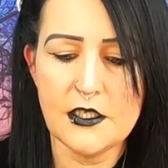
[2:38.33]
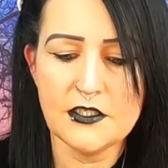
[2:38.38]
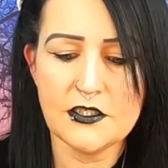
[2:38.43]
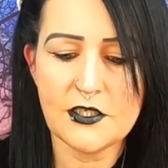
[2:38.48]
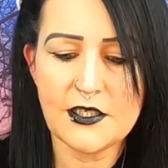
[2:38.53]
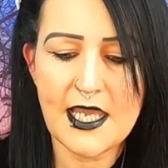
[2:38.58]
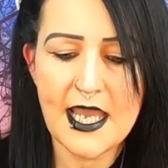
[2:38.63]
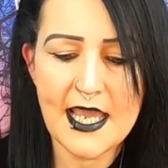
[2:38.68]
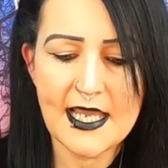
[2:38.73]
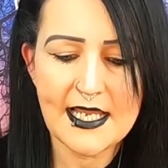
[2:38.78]

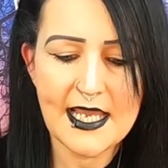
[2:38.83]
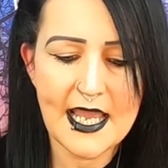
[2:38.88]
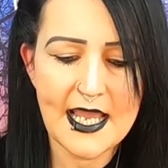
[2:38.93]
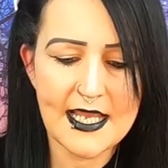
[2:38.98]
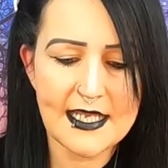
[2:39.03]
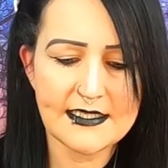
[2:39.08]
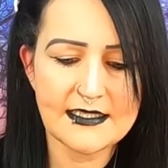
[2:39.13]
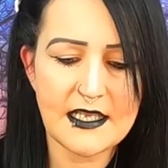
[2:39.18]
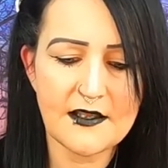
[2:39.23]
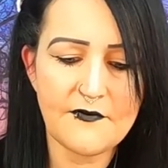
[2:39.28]
So yeah,
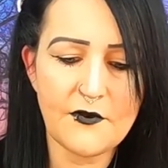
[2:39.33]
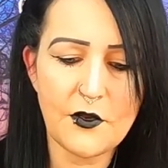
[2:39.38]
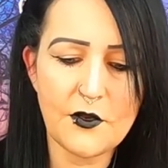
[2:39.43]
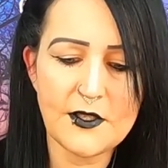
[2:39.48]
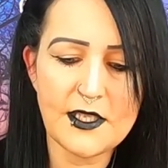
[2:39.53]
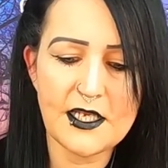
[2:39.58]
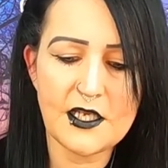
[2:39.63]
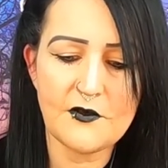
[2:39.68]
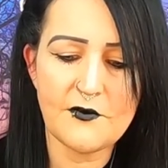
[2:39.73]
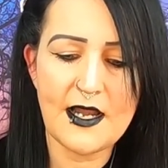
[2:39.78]
guys, I've
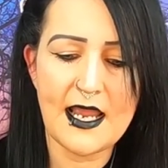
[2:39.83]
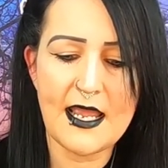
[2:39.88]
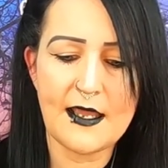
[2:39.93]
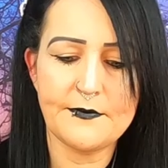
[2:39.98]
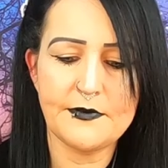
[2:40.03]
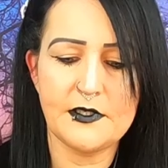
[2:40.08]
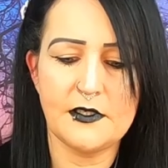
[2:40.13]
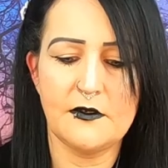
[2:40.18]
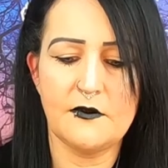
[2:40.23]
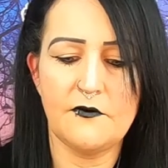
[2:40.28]
only
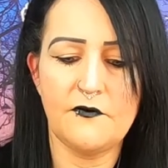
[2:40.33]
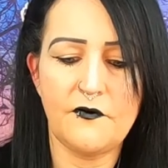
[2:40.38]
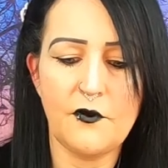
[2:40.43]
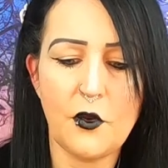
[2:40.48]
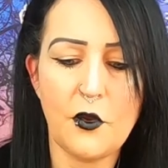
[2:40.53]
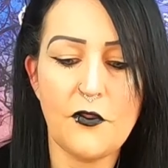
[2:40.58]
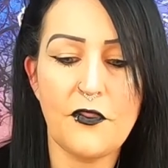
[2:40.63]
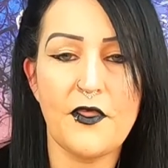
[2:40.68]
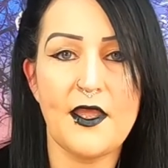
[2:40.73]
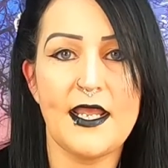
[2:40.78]
grabbed
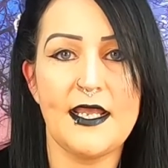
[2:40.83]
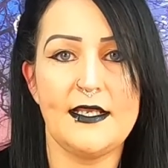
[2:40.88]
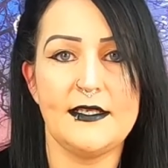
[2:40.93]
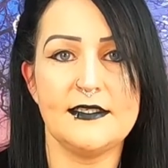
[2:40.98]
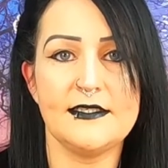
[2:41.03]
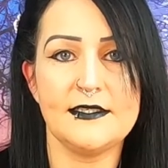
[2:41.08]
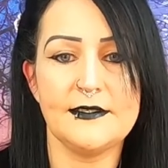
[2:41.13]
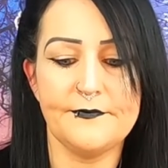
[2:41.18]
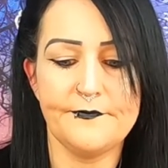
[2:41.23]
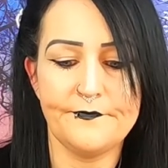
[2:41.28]
four
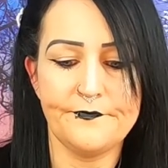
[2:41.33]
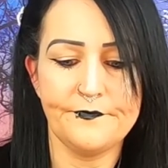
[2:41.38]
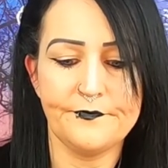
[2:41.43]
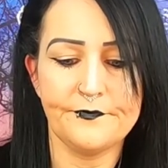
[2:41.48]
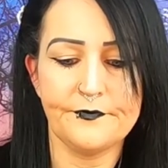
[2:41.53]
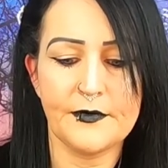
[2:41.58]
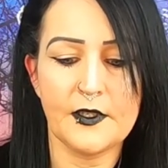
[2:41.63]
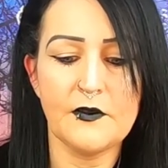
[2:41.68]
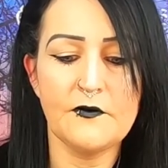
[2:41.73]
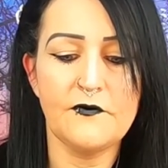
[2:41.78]
things.
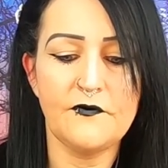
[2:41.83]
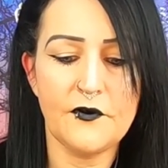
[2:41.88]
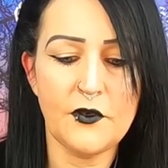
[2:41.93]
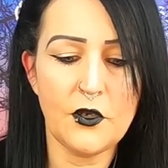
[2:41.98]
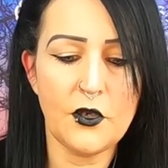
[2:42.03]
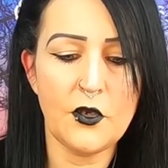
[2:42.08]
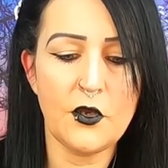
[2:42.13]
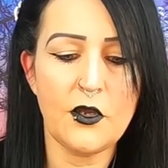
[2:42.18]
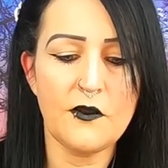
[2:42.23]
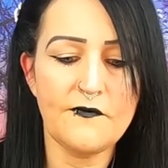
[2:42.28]

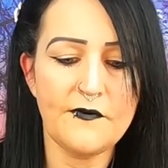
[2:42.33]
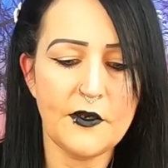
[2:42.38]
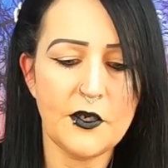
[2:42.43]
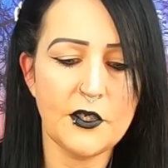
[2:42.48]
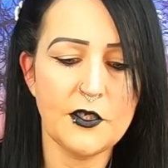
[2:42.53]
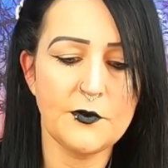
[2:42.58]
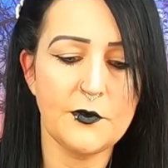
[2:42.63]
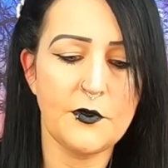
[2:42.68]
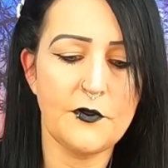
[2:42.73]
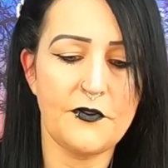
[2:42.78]
Four
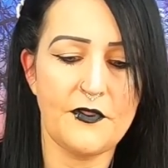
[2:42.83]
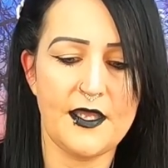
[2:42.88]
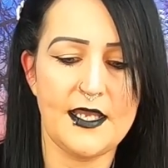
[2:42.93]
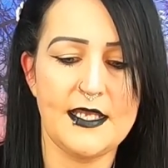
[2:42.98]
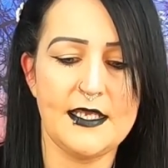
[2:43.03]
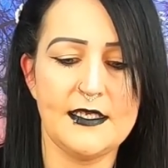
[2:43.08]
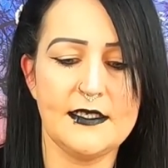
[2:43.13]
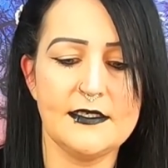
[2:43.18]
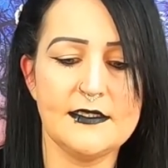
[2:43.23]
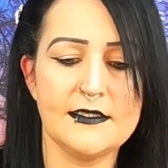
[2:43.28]
affordable
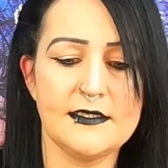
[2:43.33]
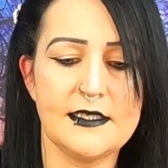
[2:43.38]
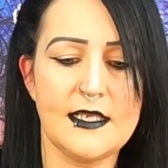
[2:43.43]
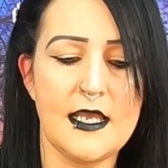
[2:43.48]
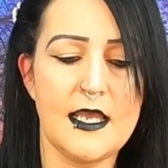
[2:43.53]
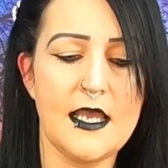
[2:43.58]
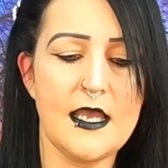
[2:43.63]
things.